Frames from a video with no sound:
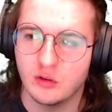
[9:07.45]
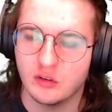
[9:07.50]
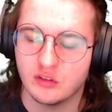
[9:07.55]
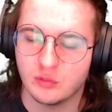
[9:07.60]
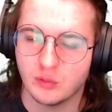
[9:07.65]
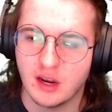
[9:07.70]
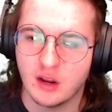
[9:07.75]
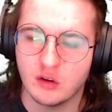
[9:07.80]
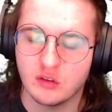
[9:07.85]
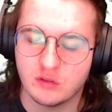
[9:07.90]

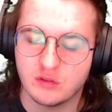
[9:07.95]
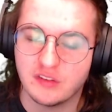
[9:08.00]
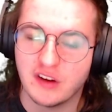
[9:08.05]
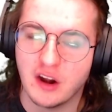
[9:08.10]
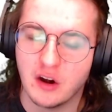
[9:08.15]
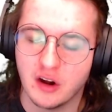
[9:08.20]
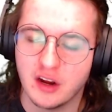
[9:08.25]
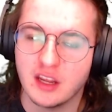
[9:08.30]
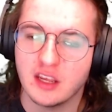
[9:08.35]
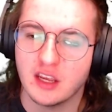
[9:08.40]
was when I was
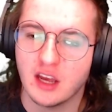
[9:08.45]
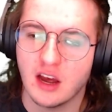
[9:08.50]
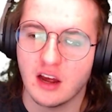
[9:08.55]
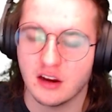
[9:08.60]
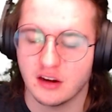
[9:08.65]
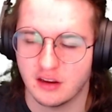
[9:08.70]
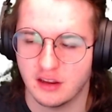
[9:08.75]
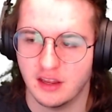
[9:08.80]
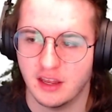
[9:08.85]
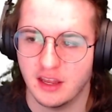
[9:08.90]
very
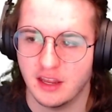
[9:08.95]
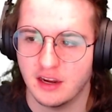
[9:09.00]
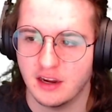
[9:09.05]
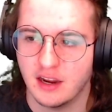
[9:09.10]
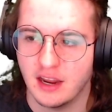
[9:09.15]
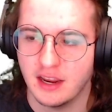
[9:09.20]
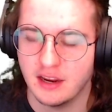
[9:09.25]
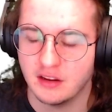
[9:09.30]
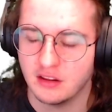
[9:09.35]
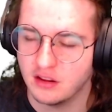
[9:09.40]
young,
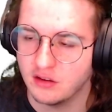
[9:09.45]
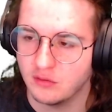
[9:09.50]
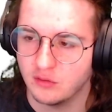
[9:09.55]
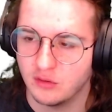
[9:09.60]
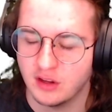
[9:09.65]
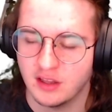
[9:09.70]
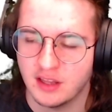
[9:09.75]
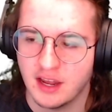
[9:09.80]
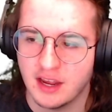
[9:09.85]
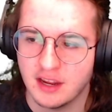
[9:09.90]
and I didn't
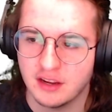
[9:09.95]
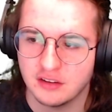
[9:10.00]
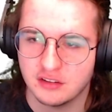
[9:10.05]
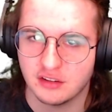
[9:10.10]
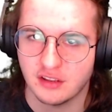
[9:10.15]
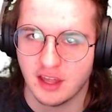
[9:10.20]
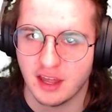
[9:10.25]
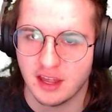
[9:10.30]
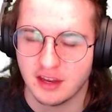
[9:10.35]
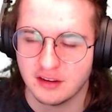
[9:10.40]
realize
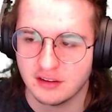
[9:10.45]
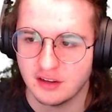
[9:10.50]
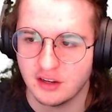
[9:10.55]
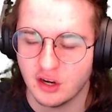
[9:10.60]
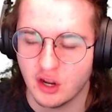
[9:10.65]
that,